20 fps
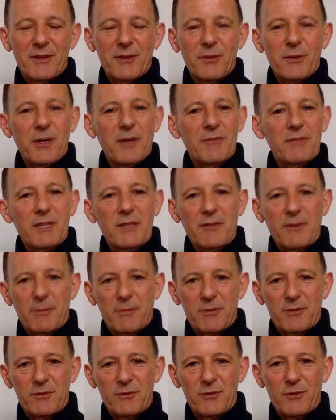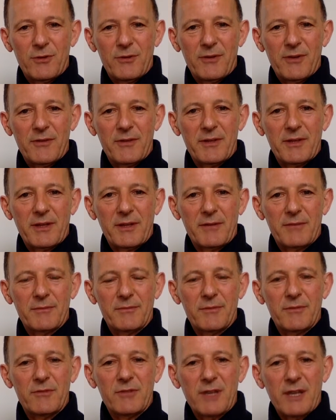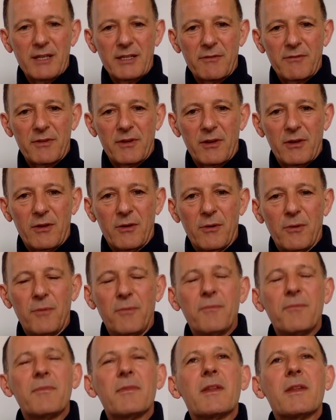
we have to give up control of everything. We have to let everything go.